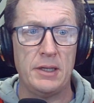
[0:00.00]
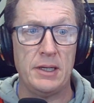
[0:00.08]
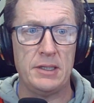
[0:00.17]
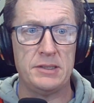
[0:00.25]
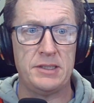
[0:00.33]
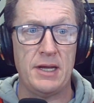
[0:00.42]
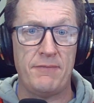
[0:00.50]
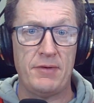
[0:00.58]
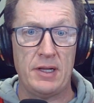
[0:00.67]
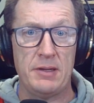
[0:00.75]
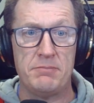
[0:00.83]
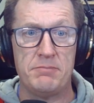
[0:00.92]
It is
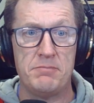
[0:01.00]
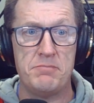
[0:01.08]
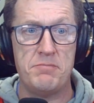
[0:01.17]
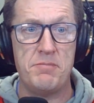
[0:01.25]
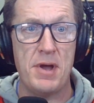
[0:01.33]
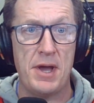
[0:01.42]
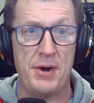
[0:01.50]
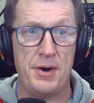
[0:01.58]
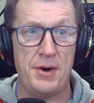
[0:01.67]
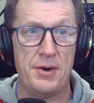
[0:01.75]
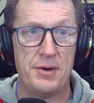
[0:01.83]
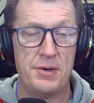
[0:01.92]
definitely
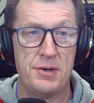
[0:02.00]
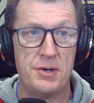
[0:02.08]
better.